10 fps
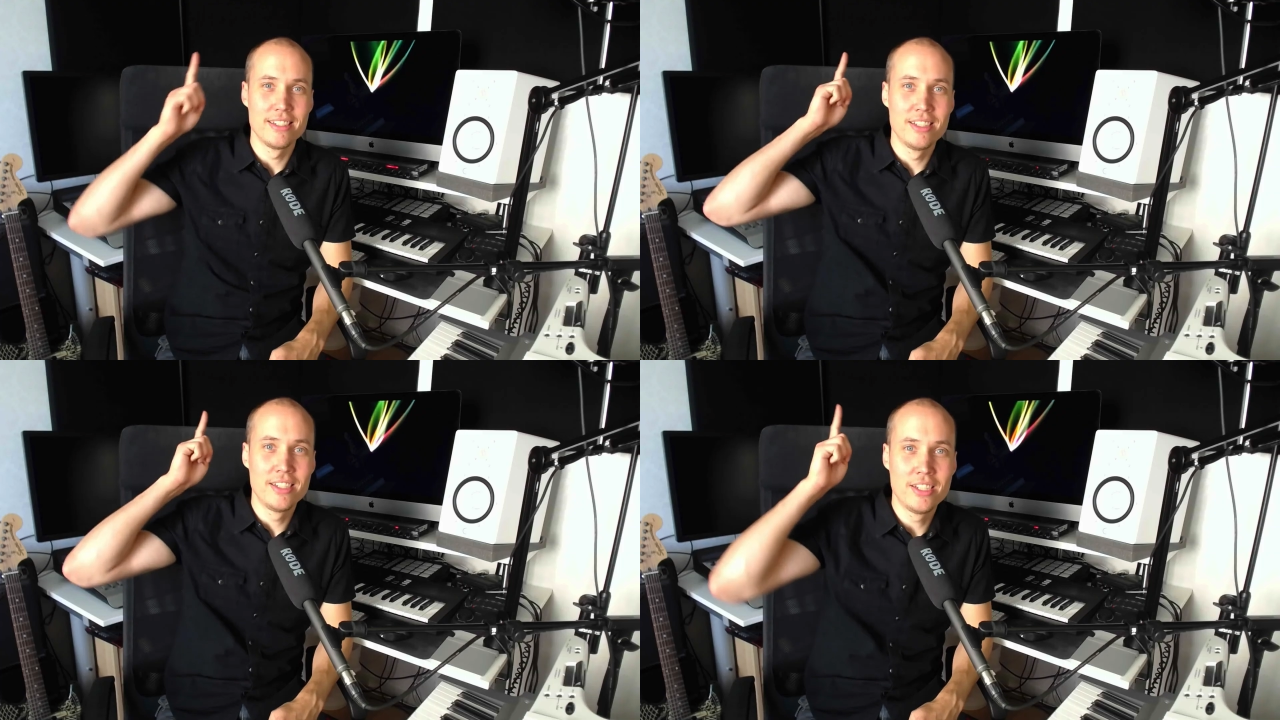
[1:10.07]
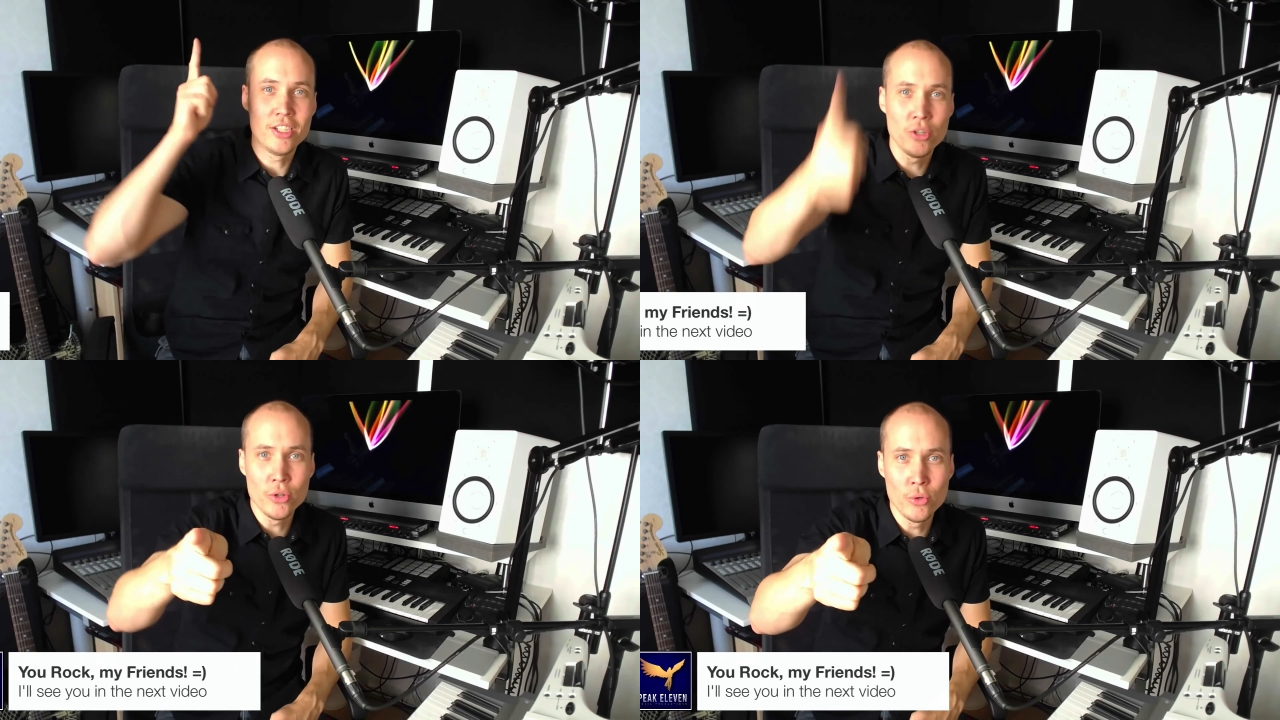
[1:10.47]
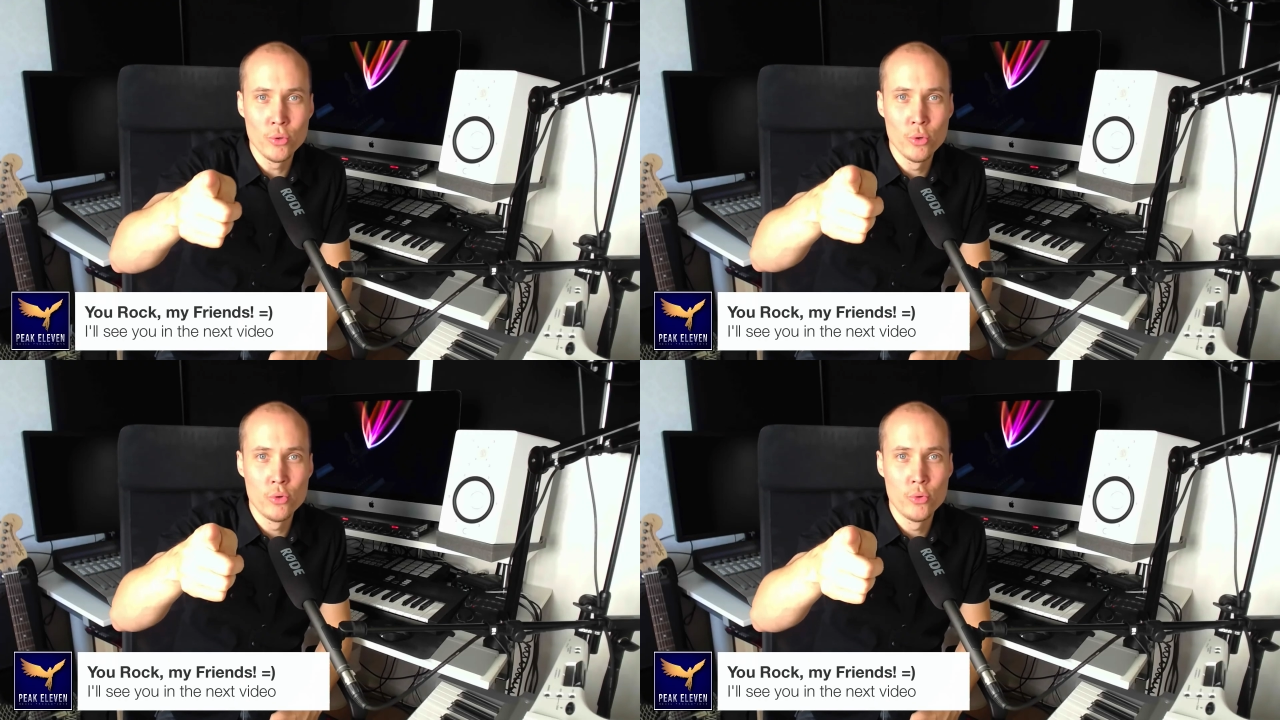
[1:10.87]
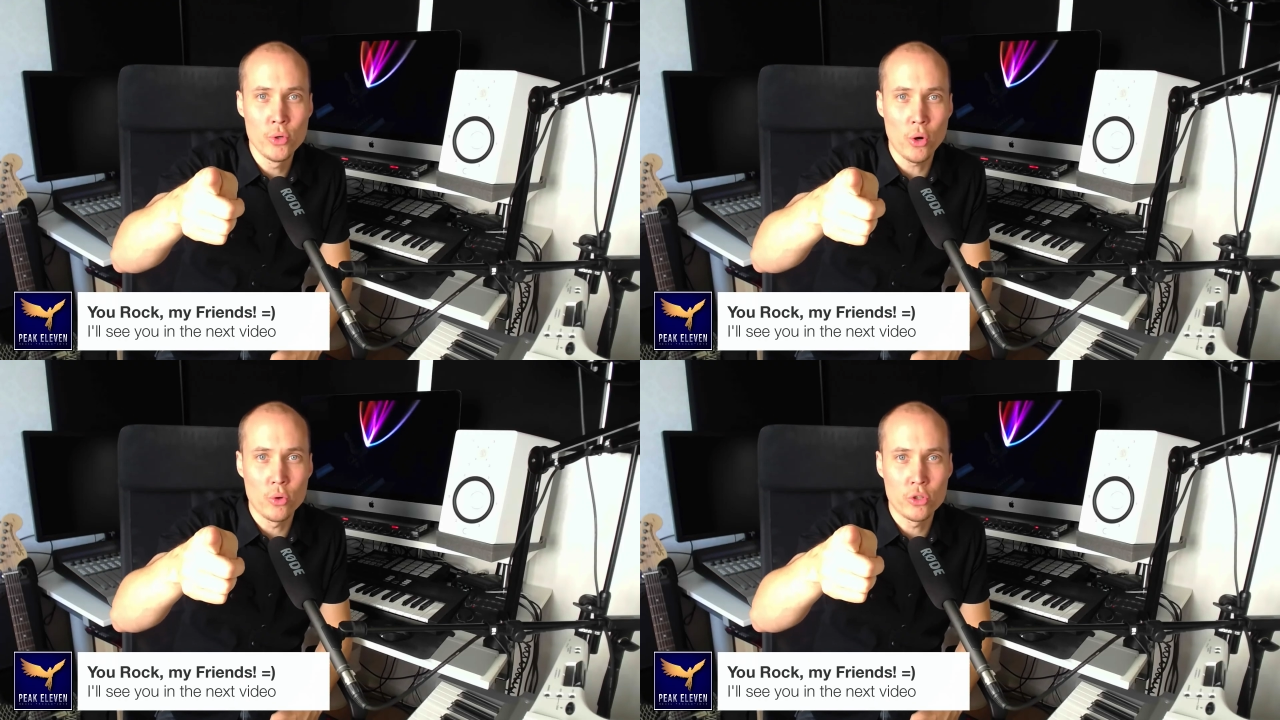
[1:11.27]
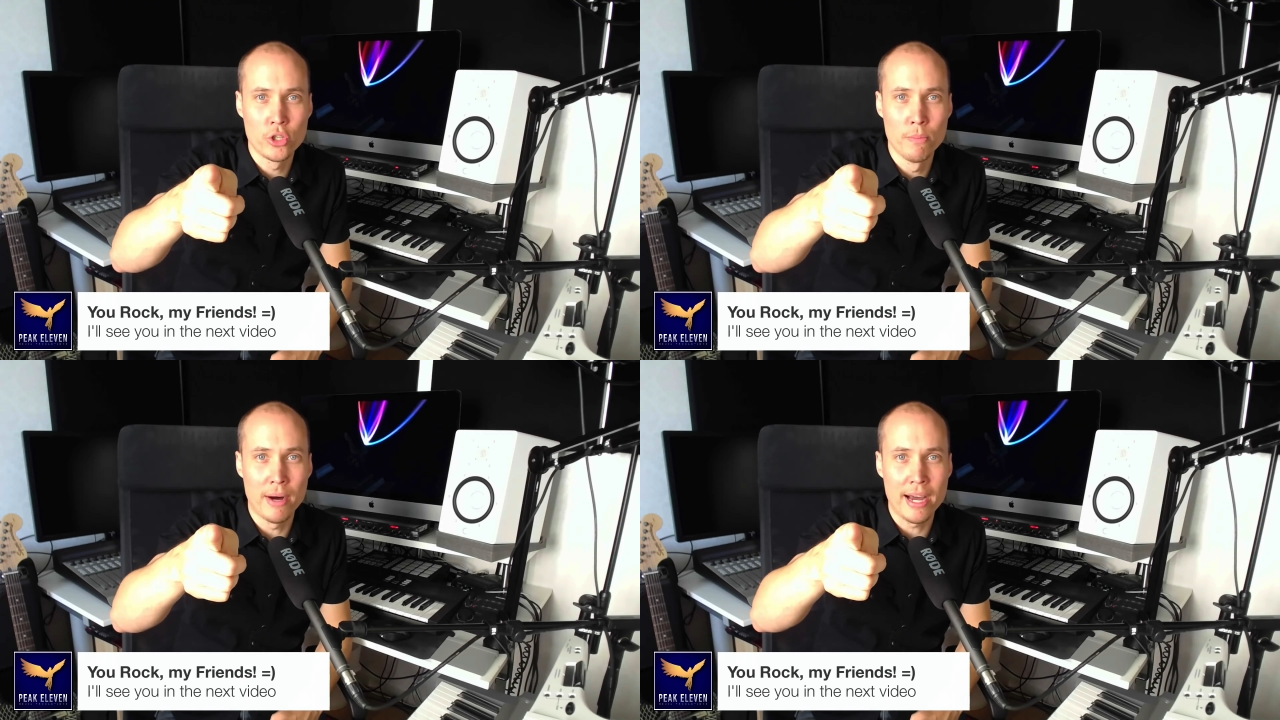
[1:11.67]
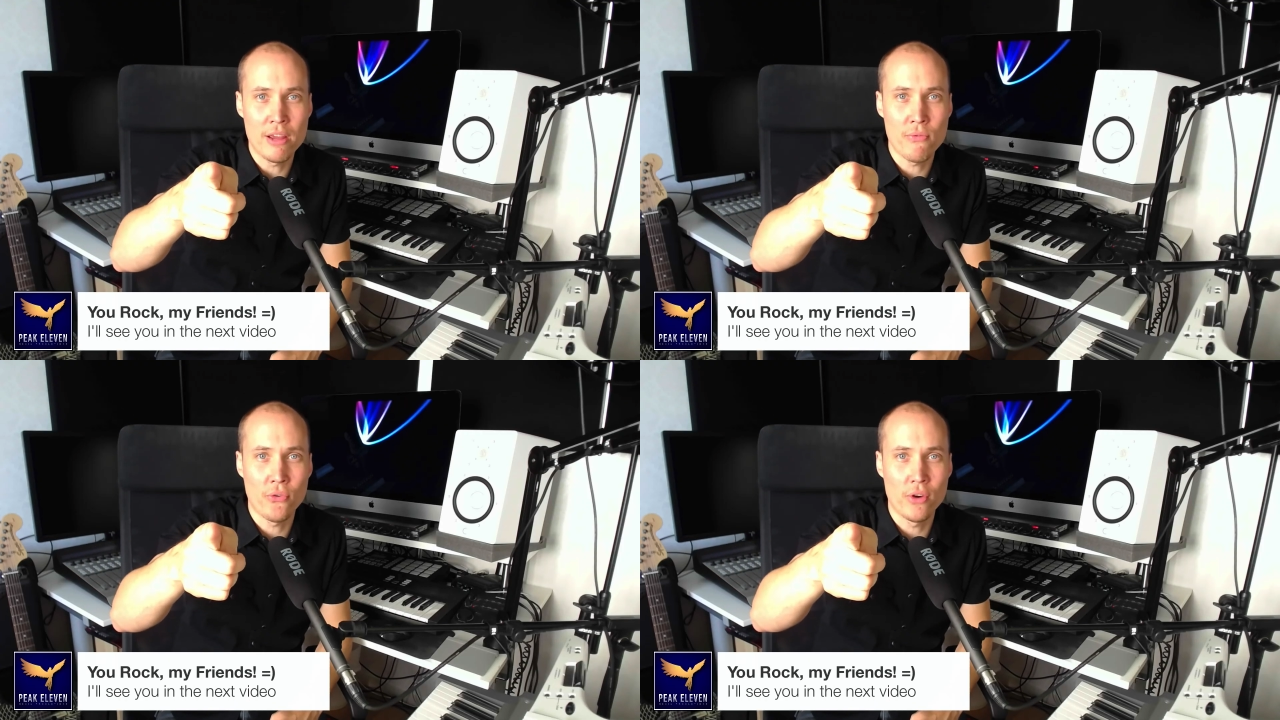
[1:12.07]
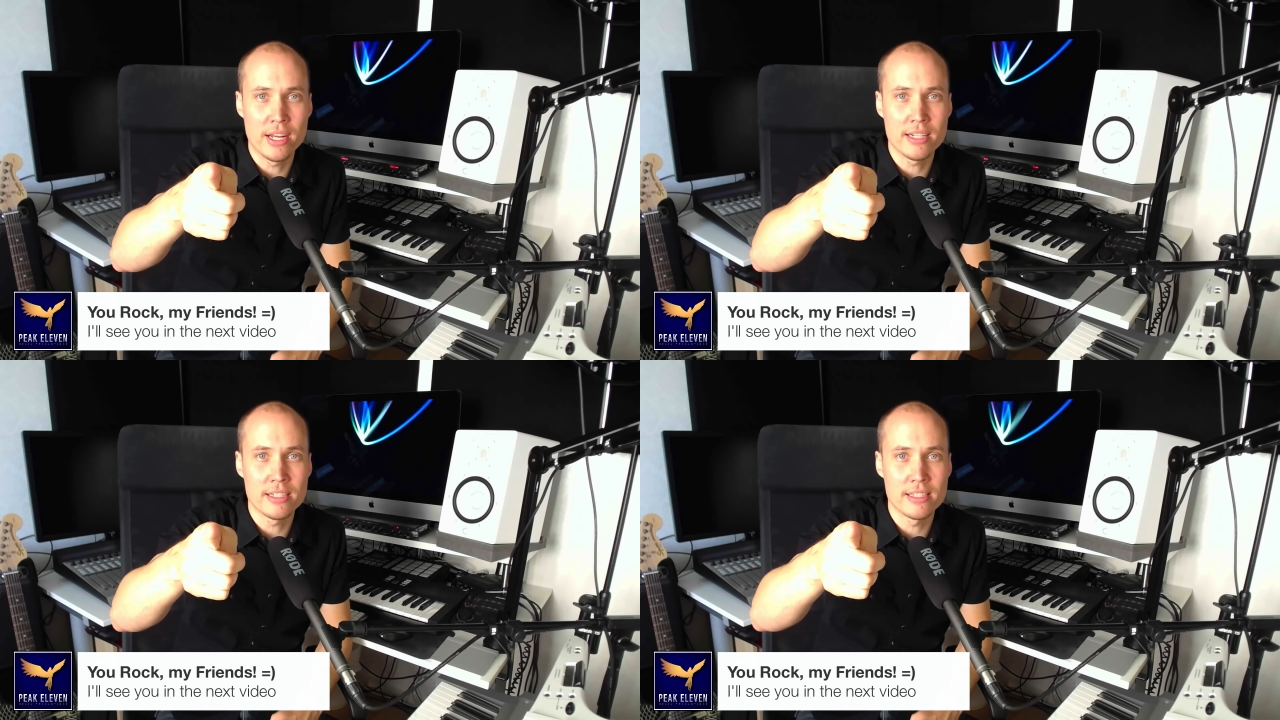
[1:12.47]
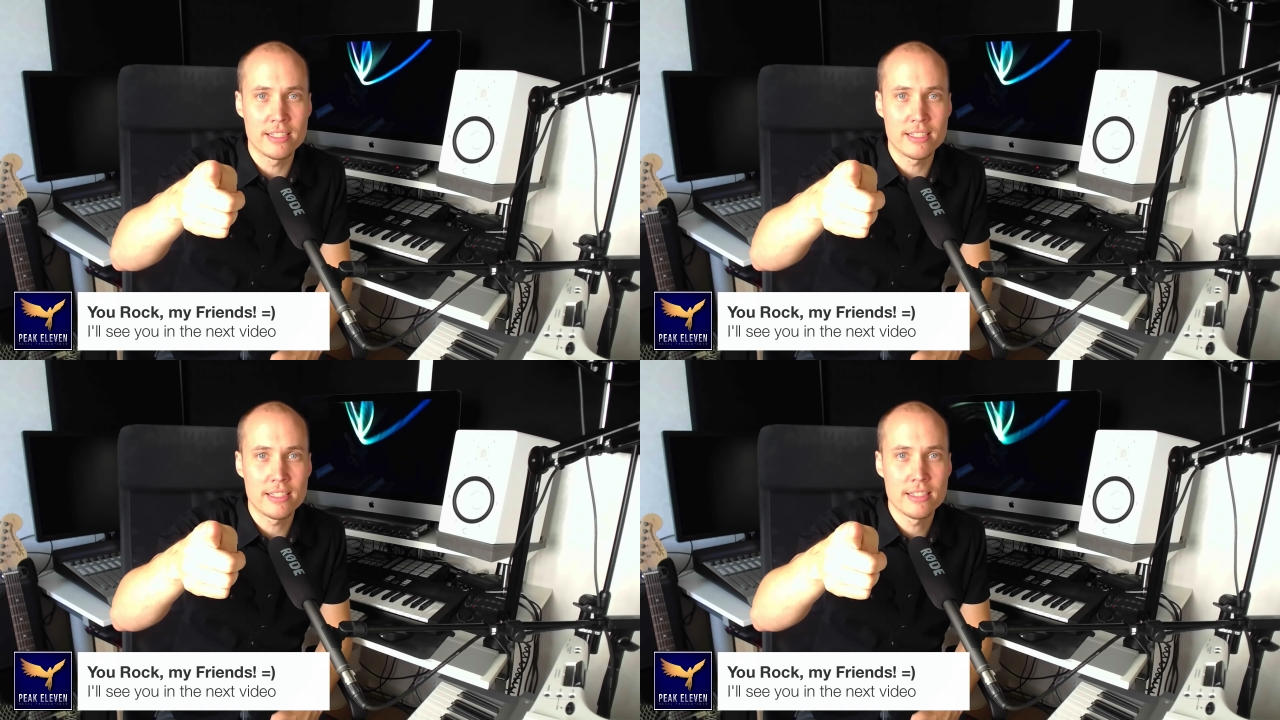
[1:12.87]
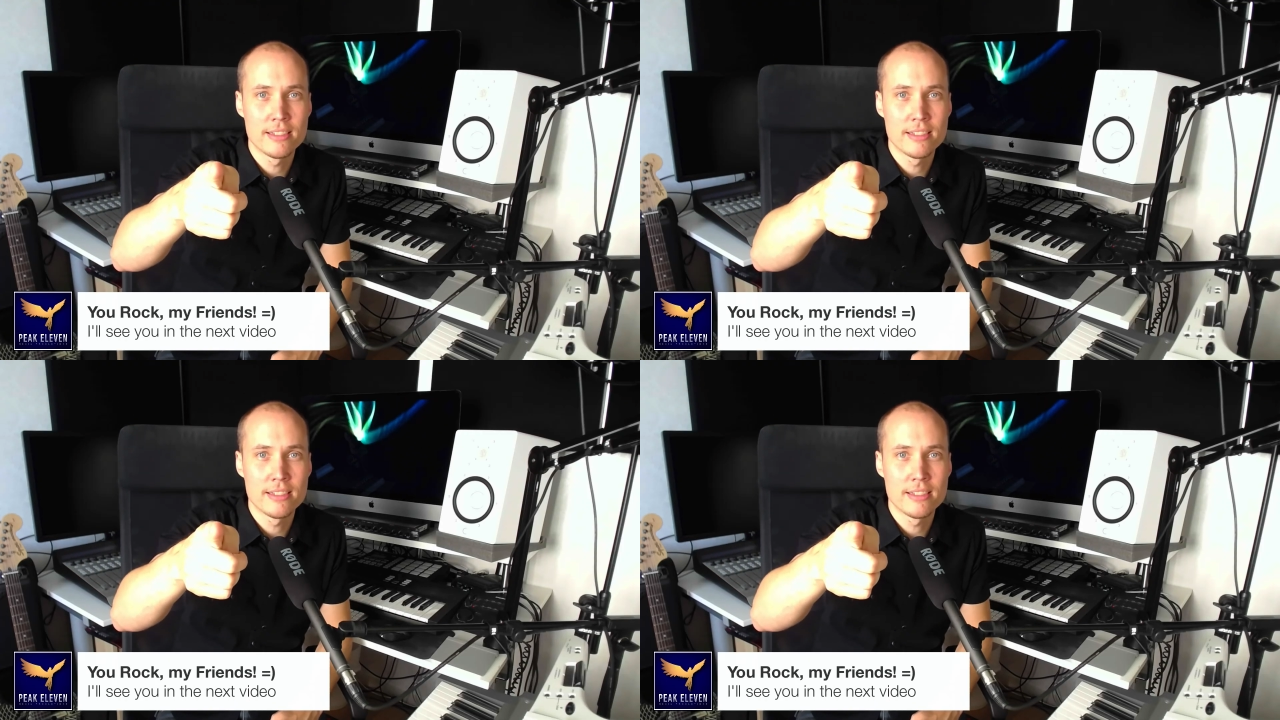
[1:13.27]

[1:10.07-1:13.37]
you rock, my friends!